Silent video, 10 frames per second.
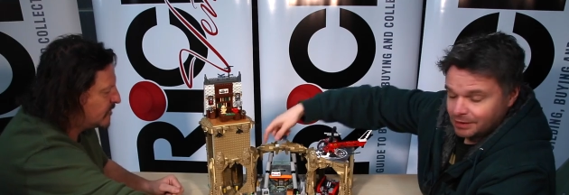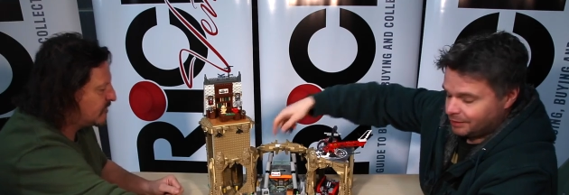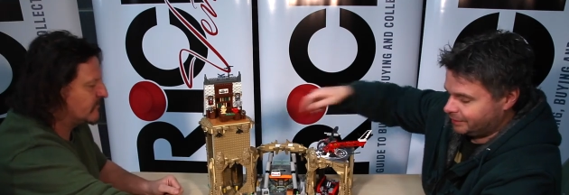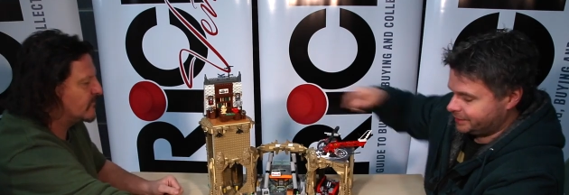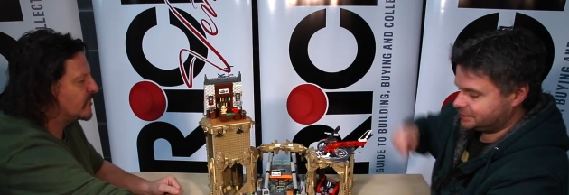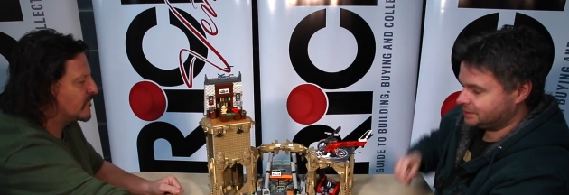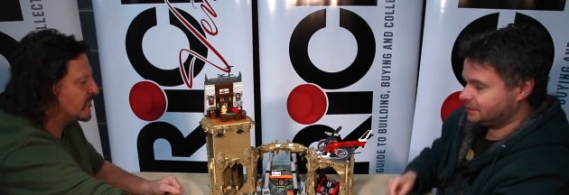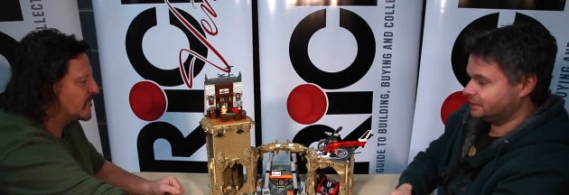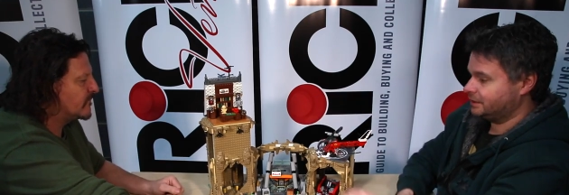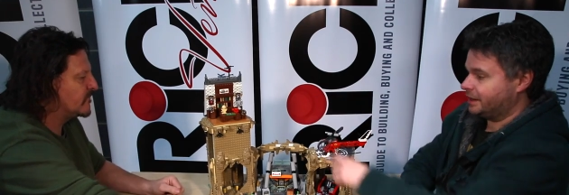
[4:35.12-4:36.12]
Speaker 1: behind,
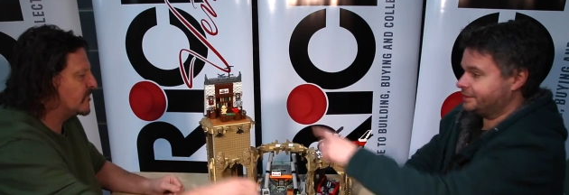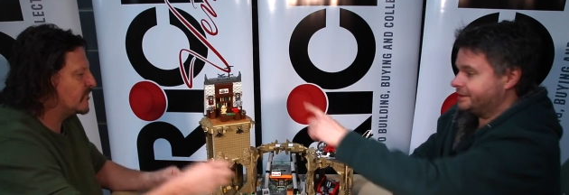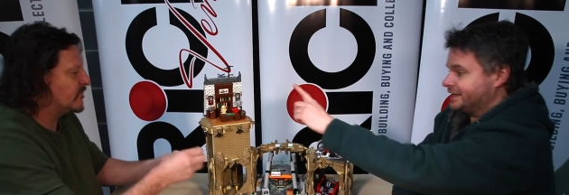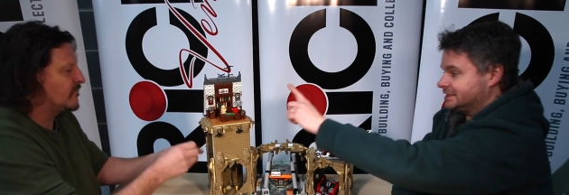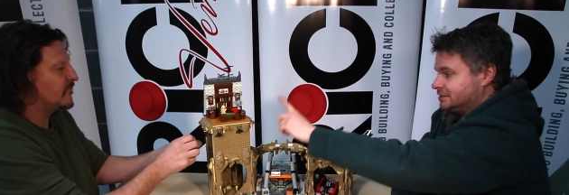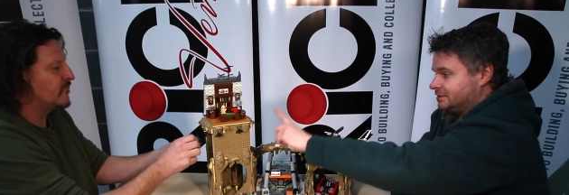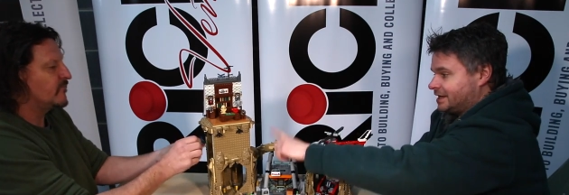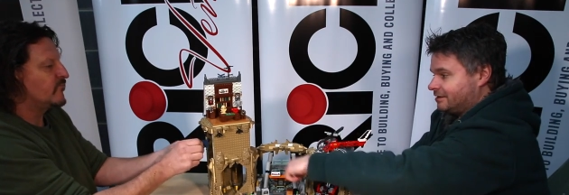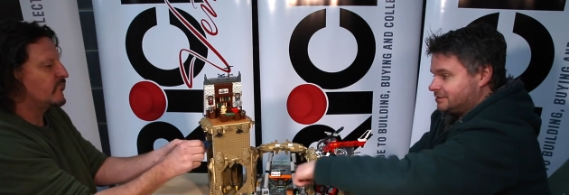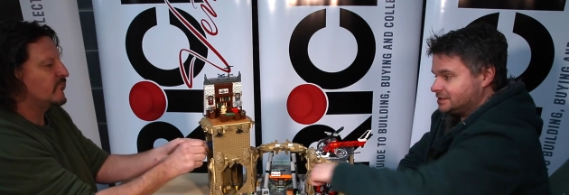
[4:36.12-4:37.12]
and the next two
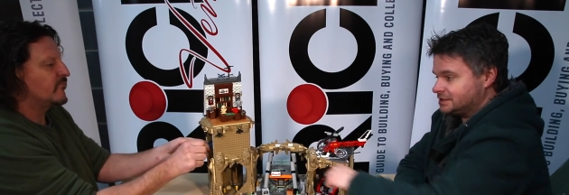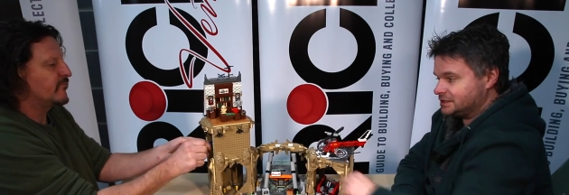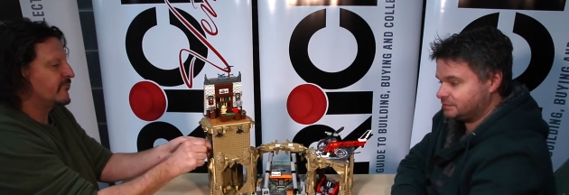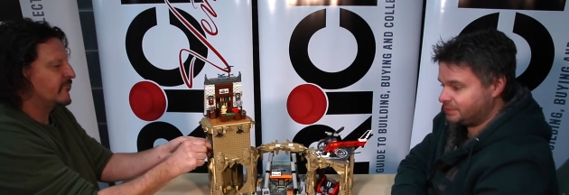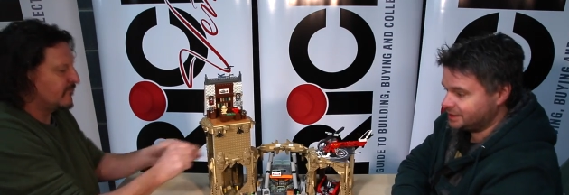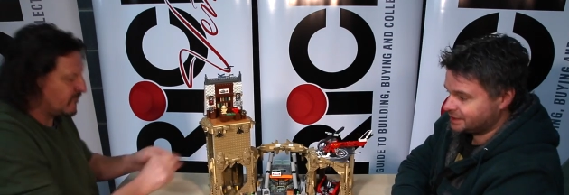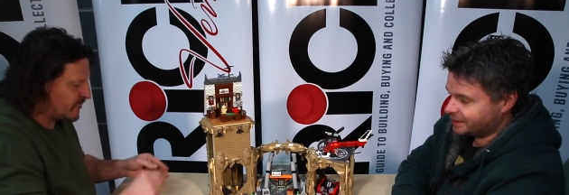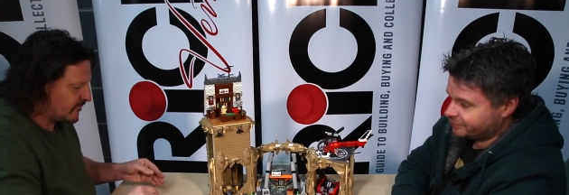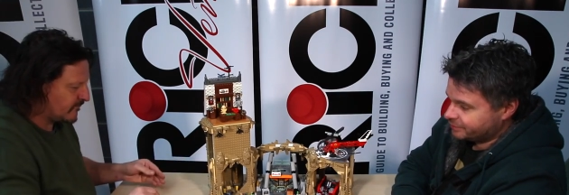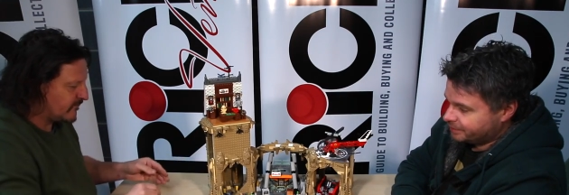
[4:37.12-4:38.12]
characters that spin
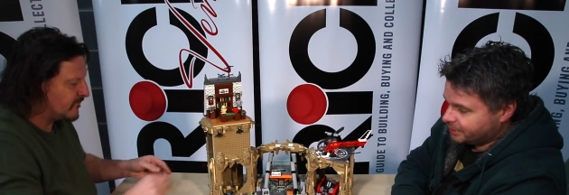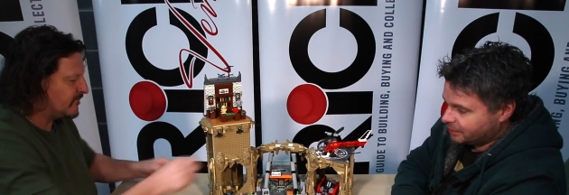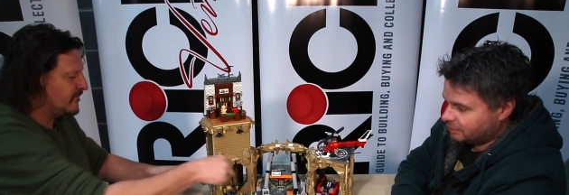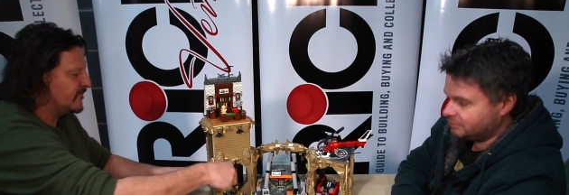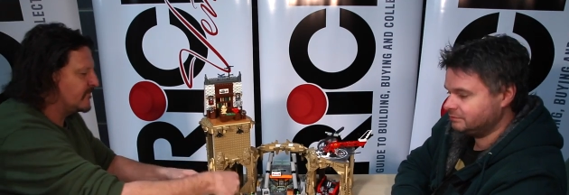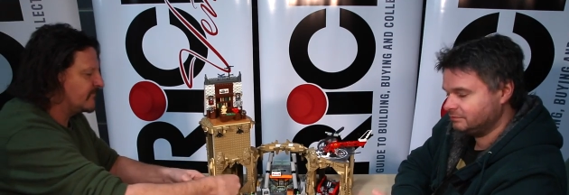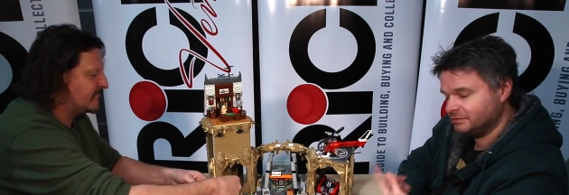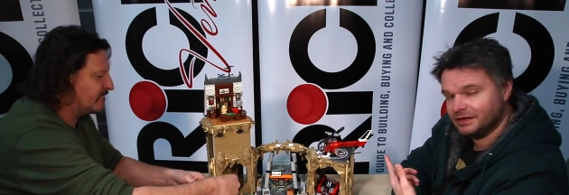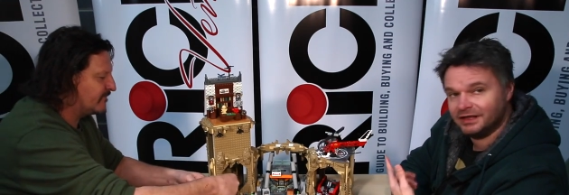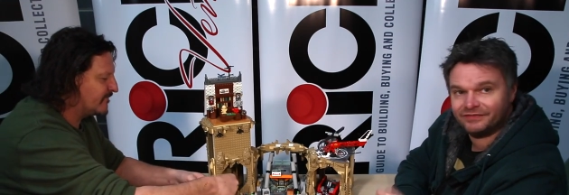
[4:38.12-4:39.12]
down from the pole,
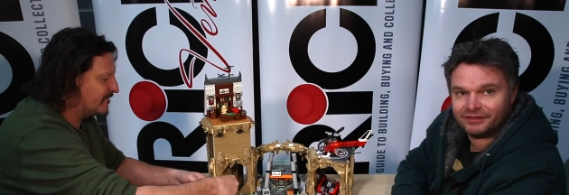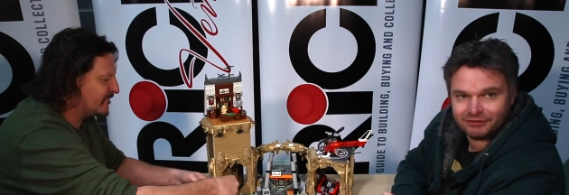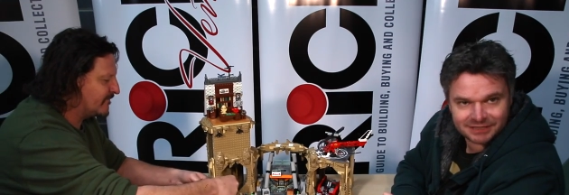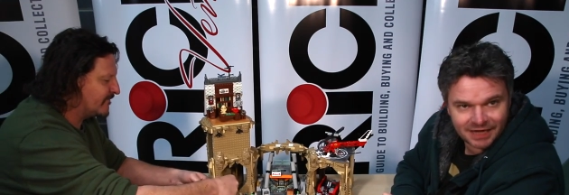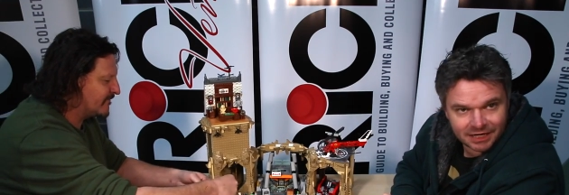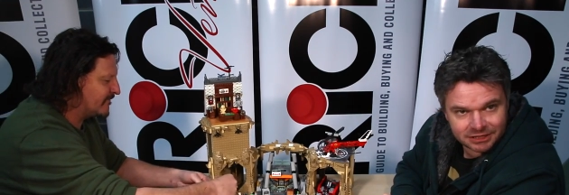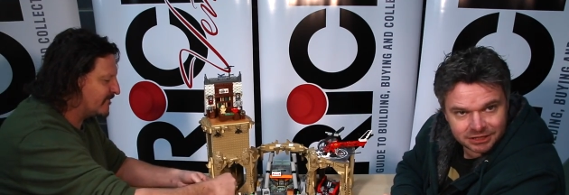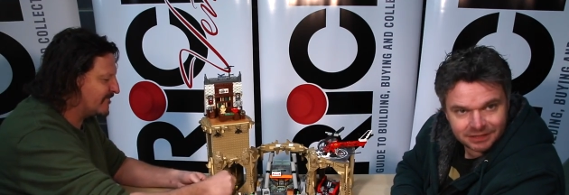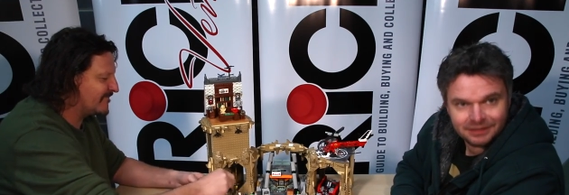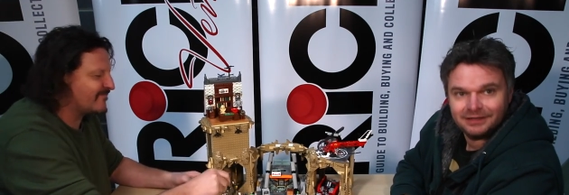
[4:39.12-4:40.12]
if they're
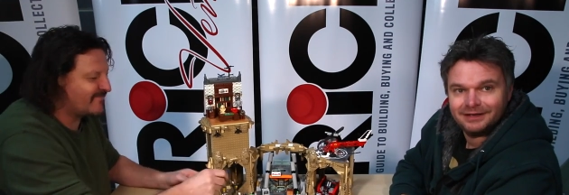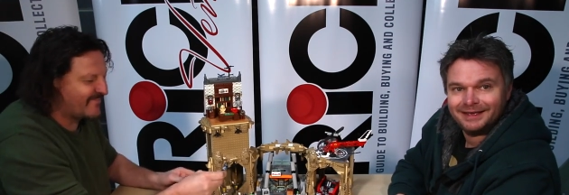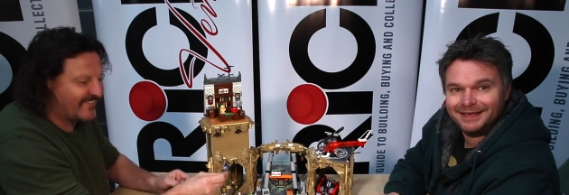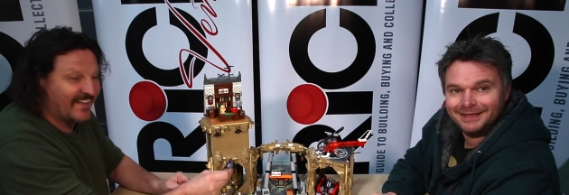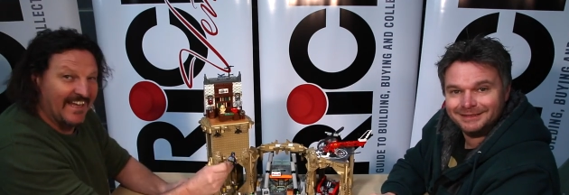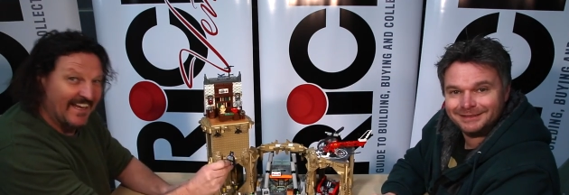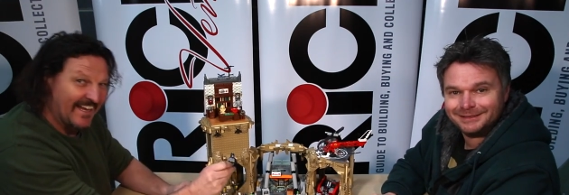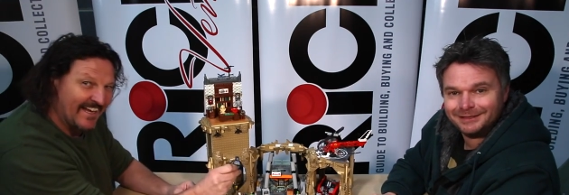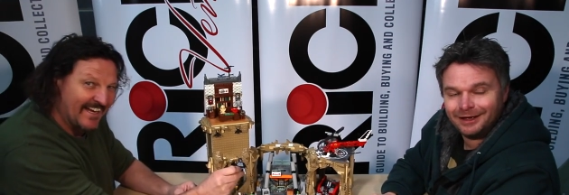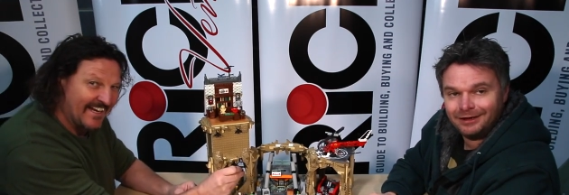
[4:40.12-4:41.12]
attached,
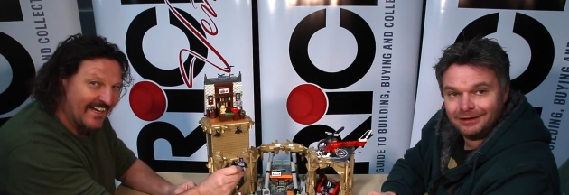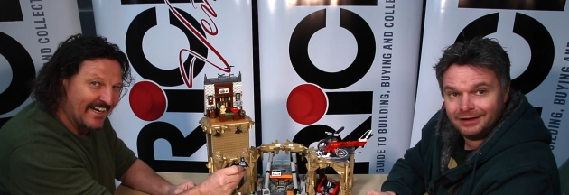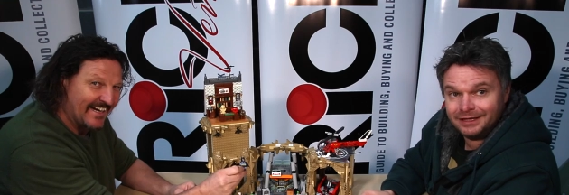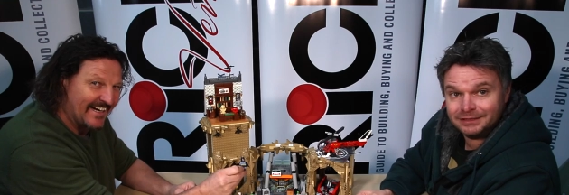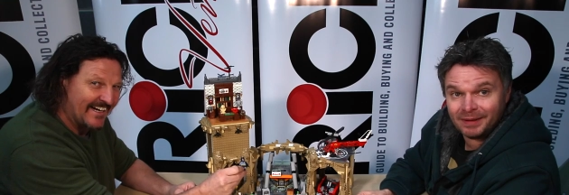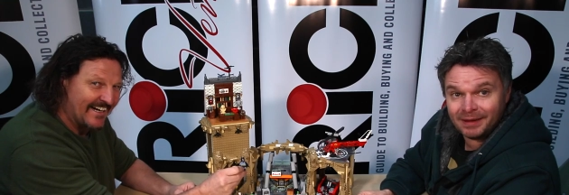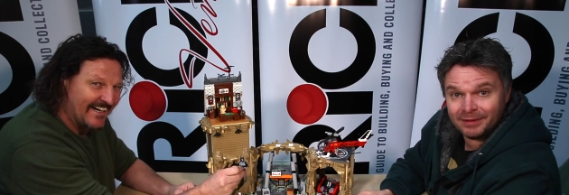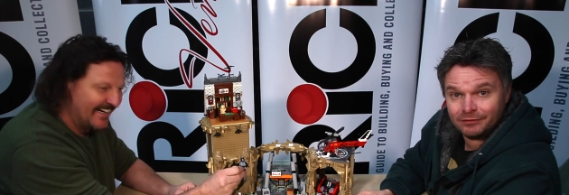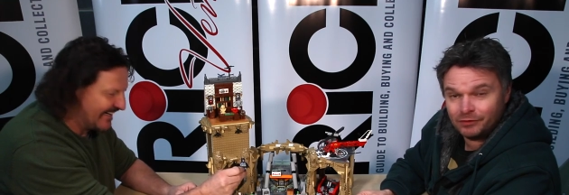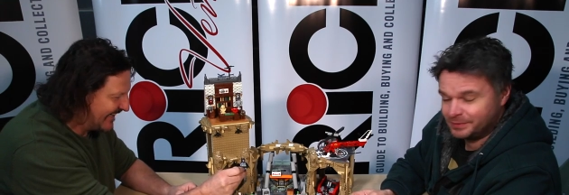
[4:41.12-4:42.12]
is uh, is
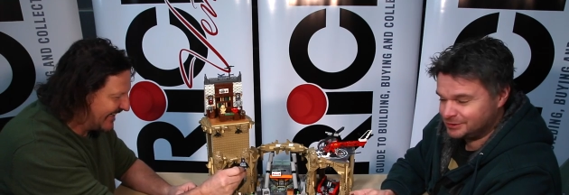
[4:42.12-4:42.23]
Batman and Robin.